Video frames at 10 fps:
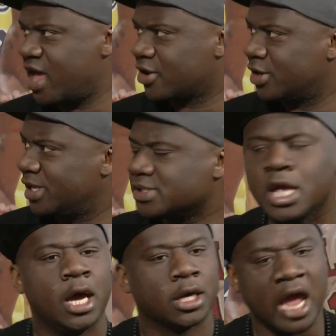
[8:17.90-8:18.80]
that girl is?
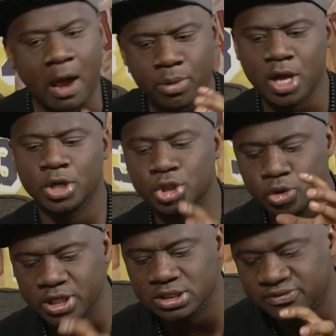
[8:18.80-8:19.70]
Gabrielle
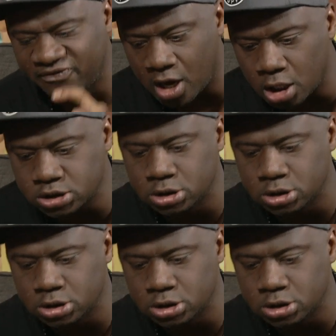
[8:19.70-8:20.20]
Union's fault.